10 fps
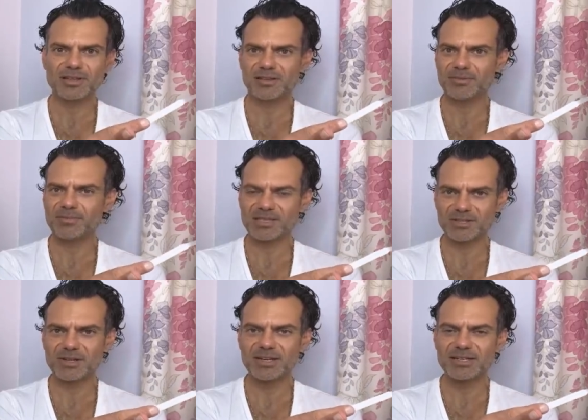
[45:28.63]

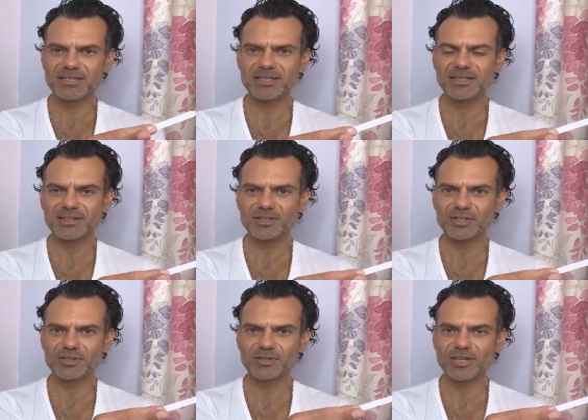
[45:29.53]
masculinity
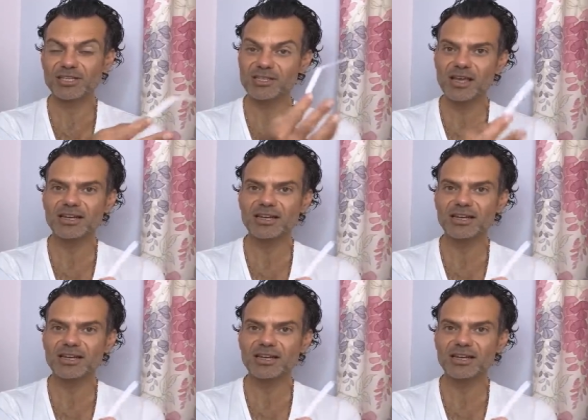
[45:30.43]
to entirely